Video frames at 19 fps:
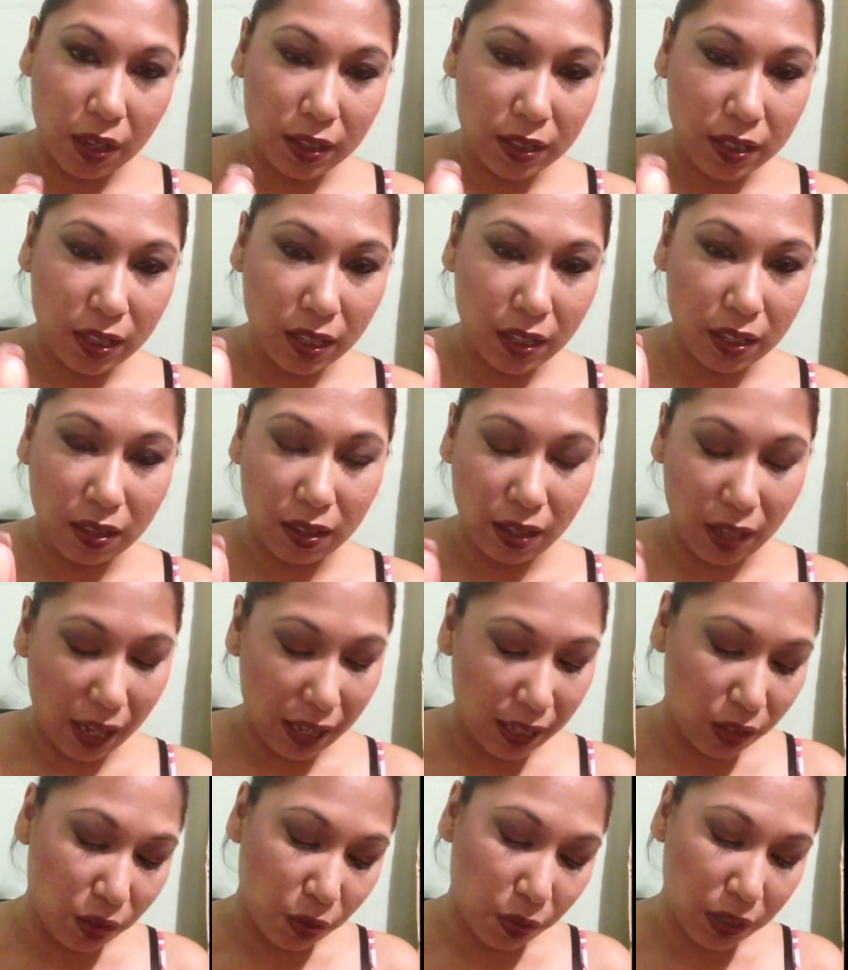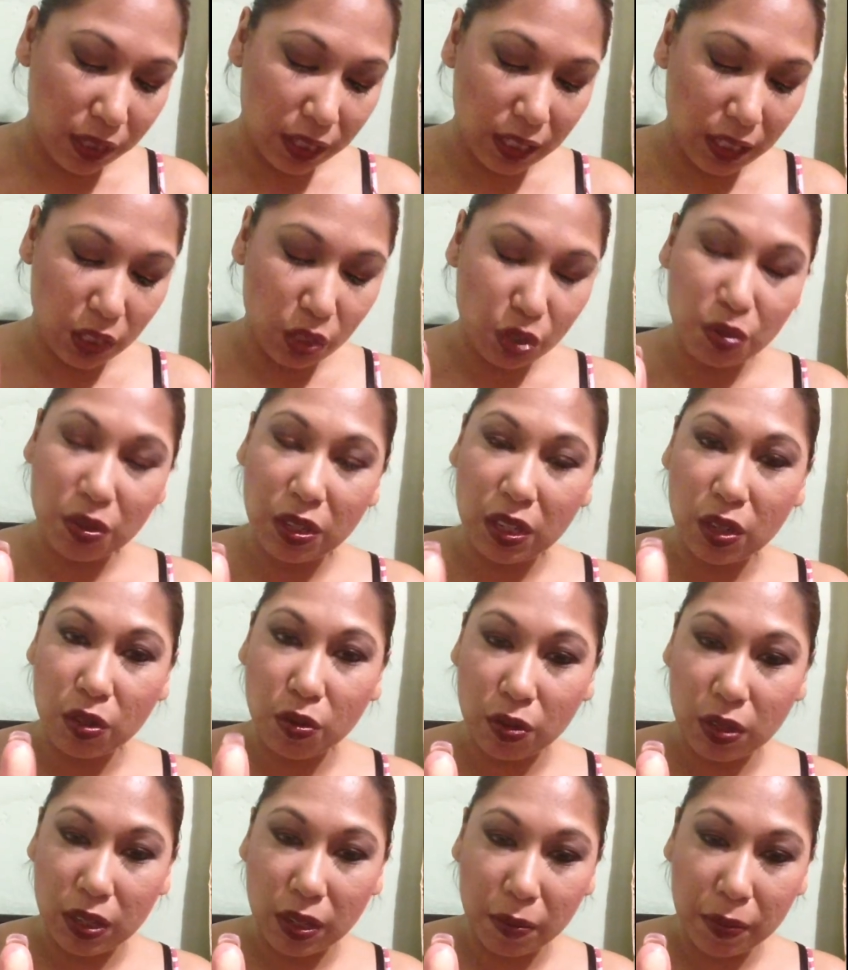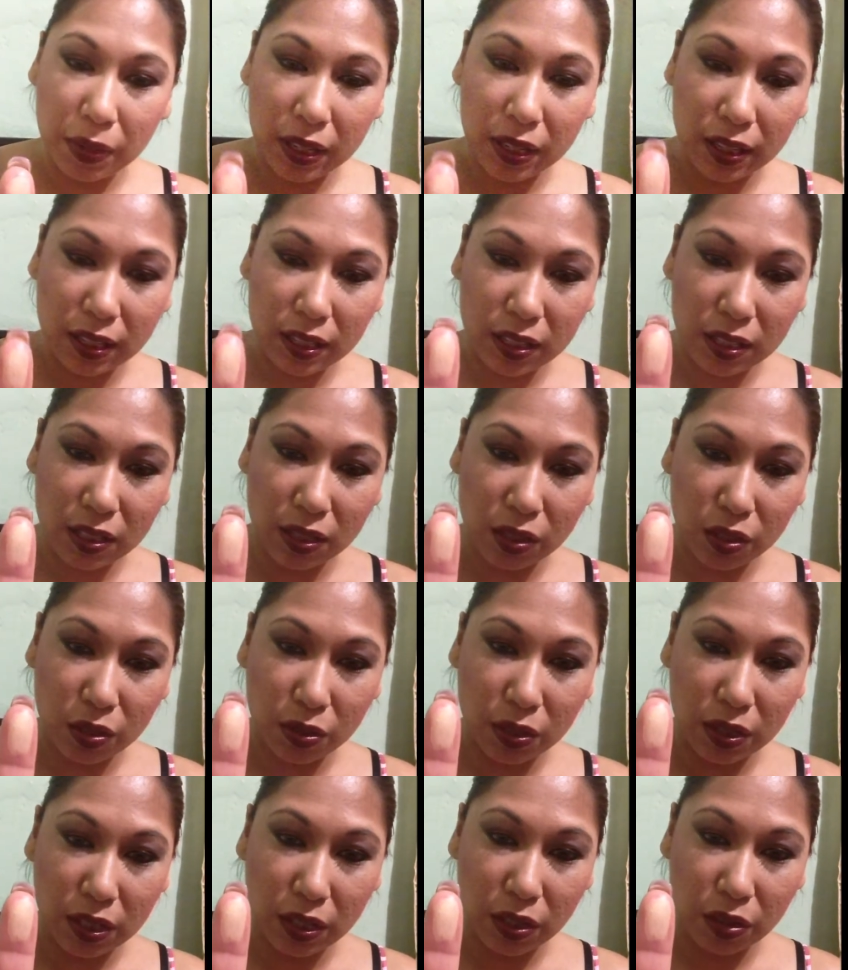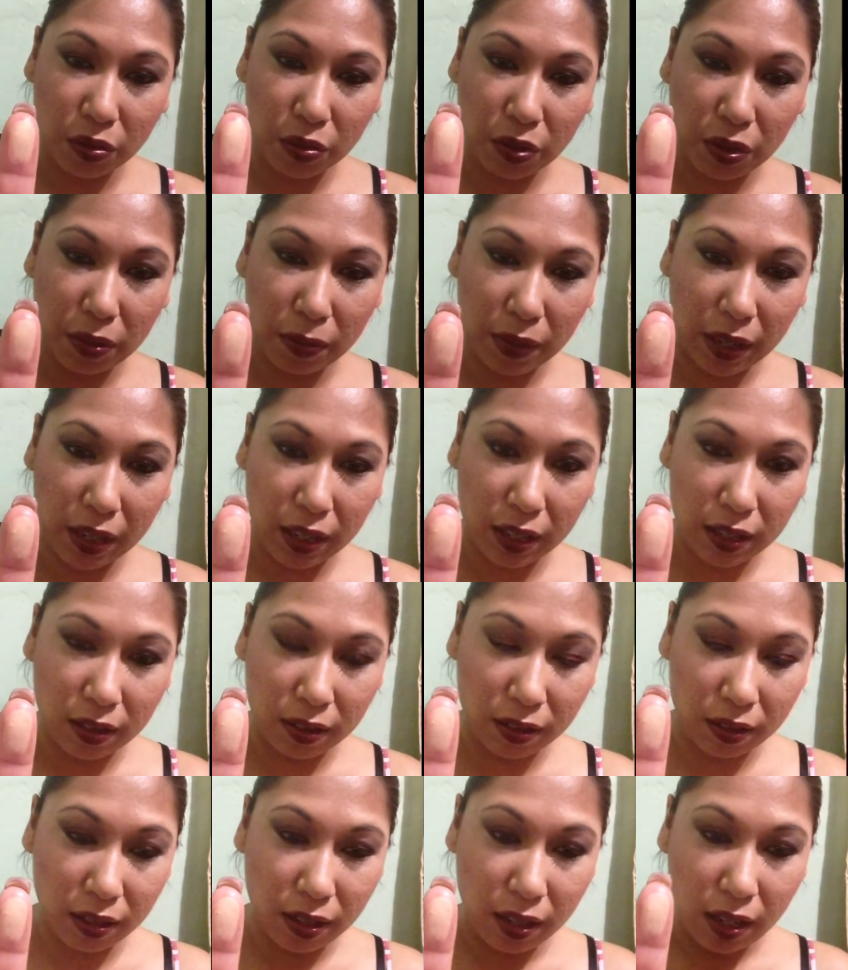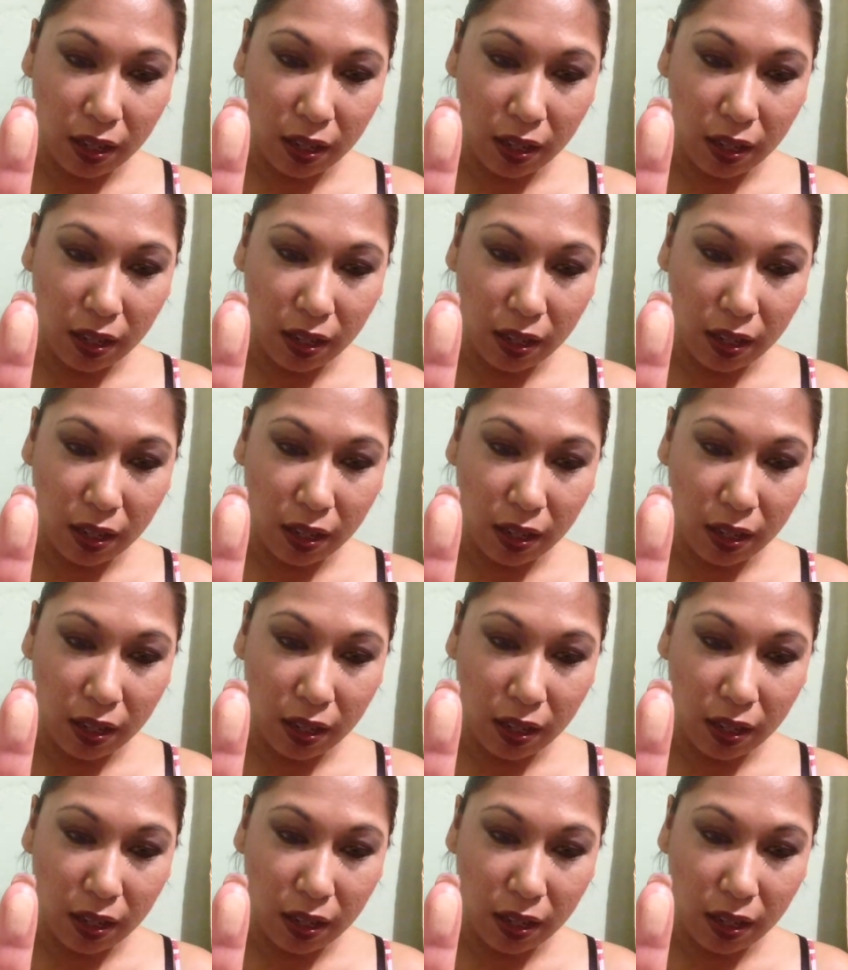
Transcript: It's like, I don't want to say it's totally golden, but then it's not totally cream either.